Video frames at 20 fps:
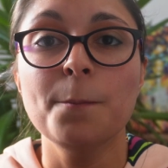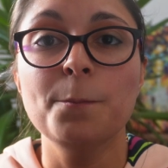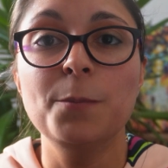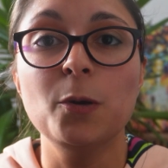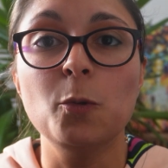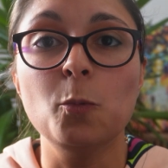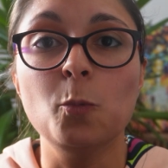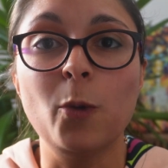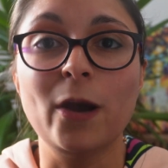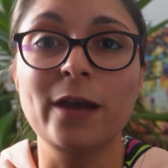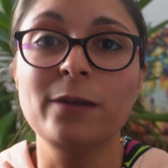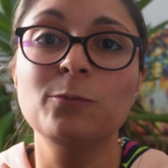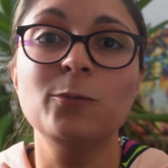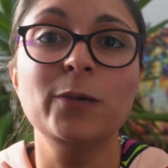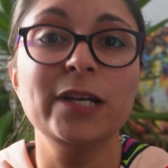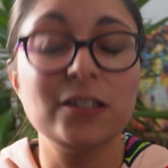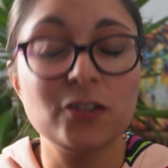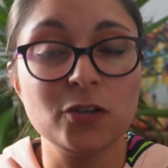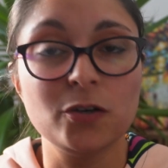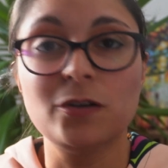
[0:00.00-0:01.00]
But when
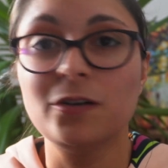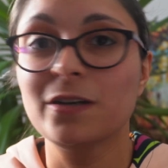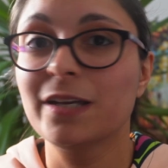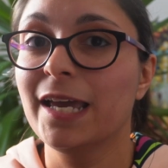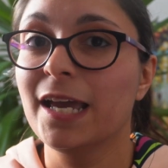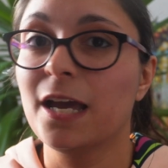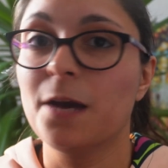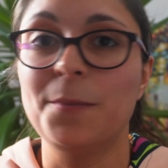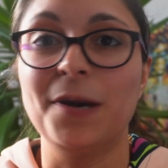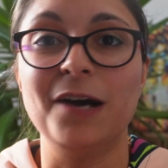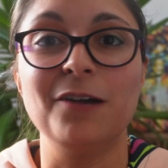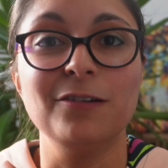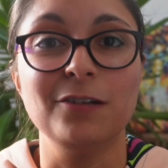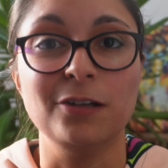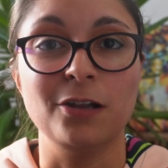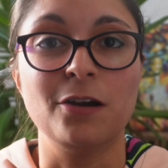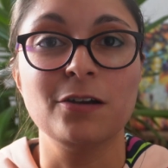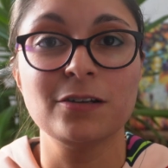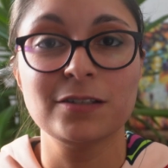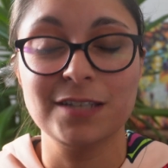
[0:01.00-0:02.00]
we're talking about
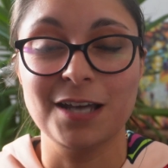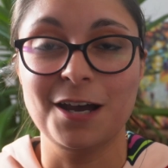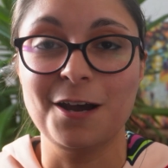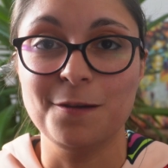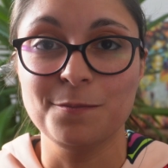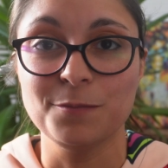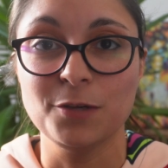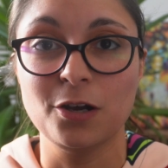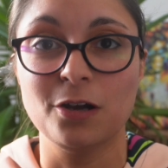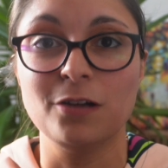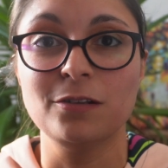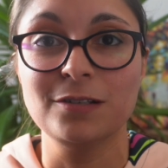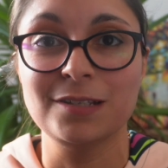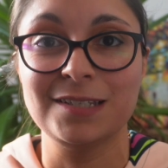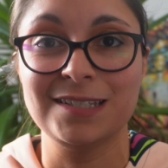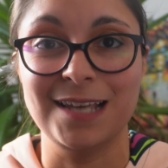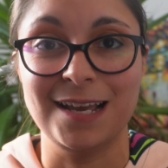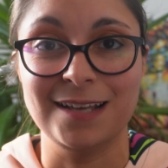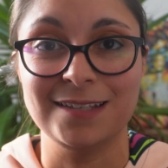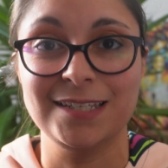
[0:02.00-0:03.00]
long-term goal
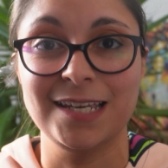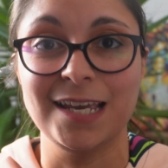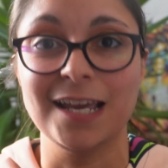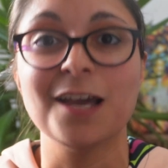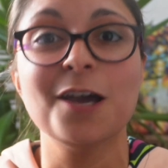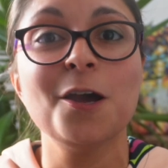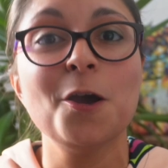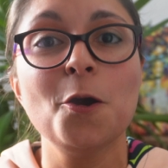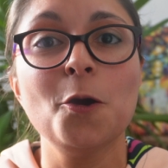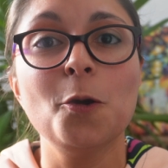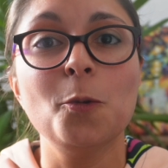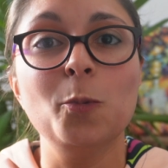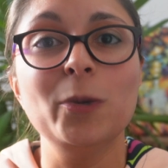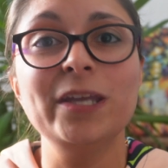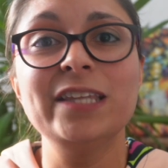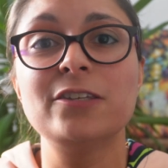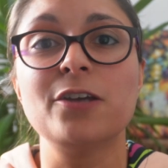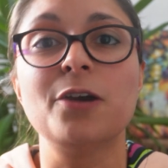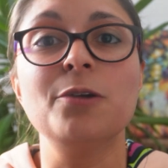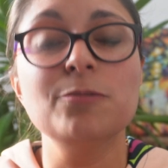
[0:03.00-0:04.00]
setting,
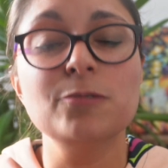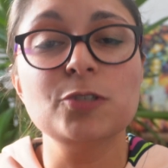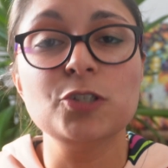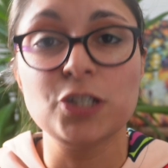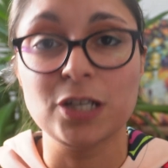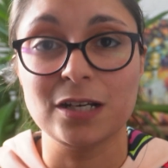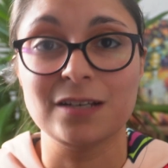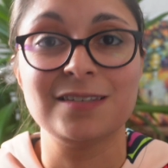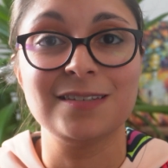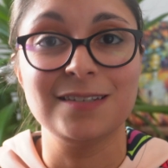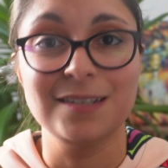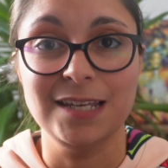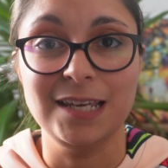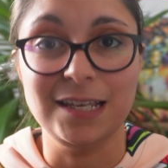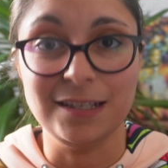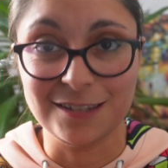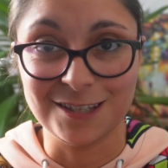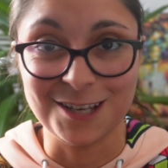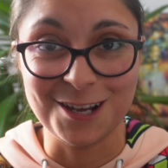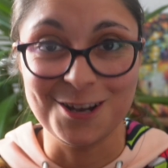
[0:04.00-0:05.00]
we don't just
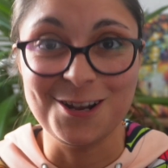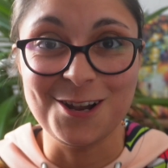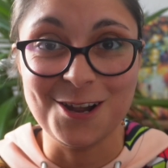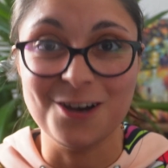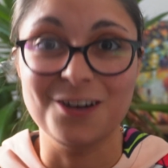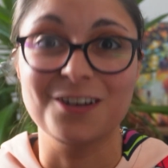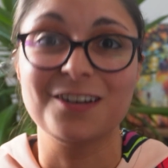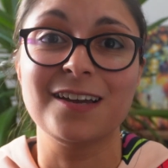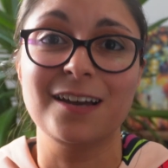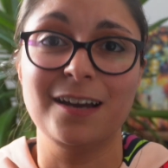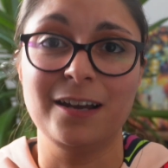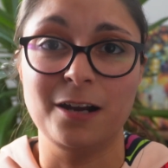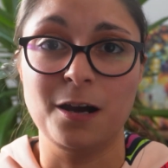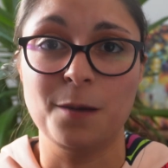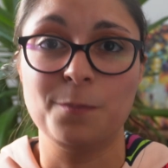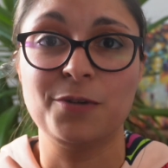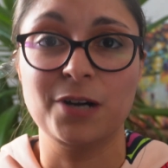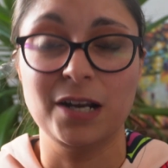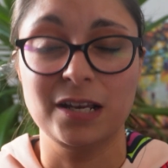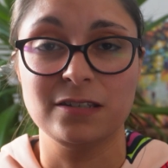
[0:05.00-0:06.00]
need to look at
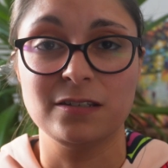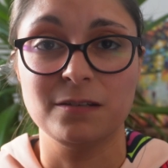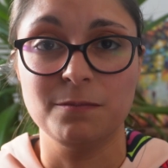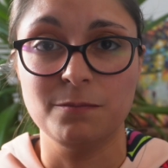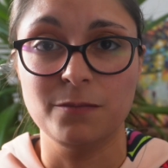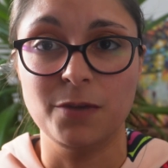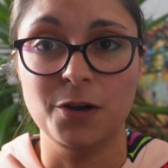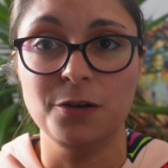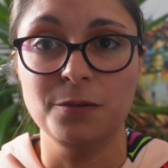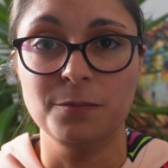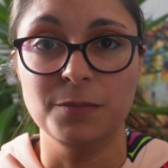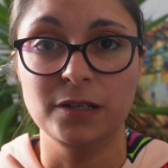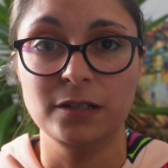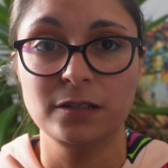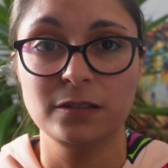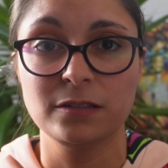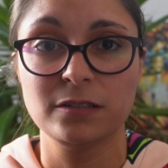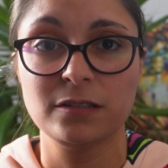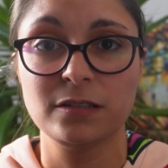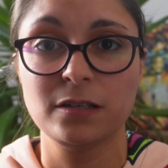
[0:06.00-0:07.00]
our present
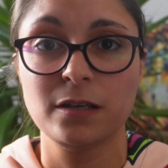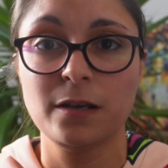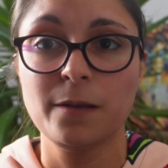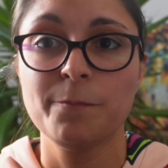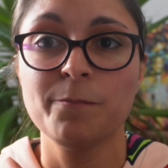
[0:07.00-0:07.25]
moment.